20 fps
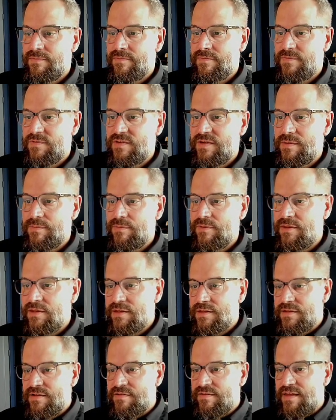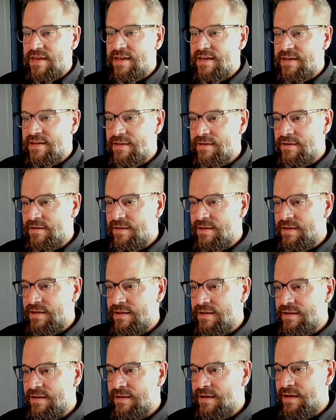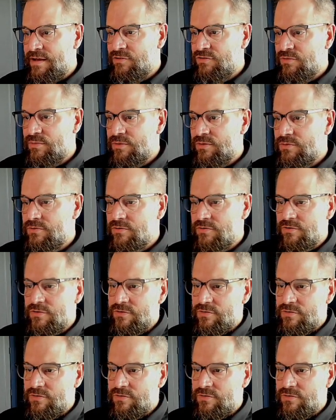Same thing, let's add an attribute.